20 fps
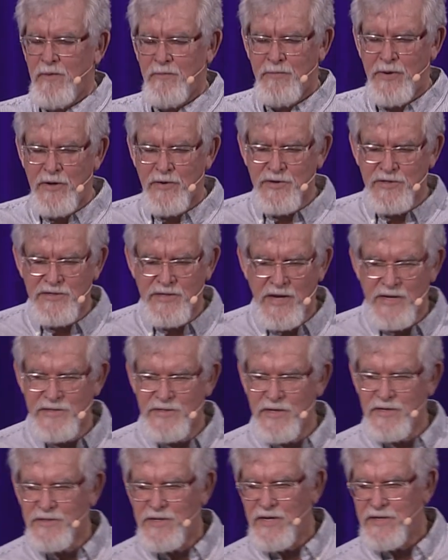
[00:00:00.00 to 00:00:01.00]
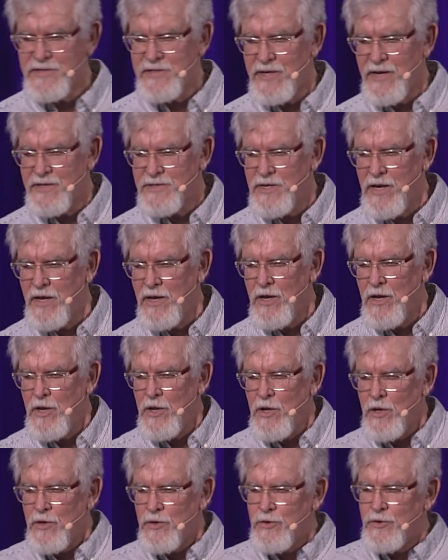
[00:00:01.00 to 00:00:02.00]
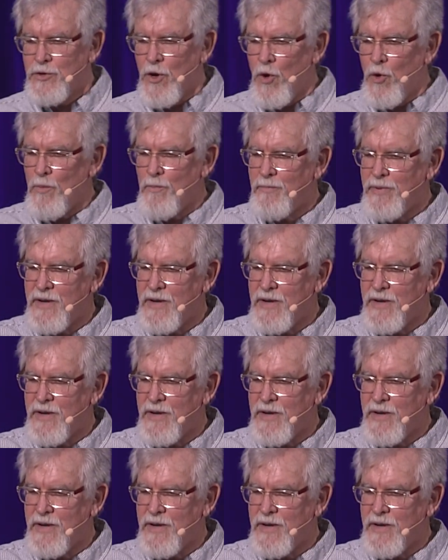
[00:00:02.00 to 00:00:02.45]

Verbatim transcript: Peter says this. He says, Don't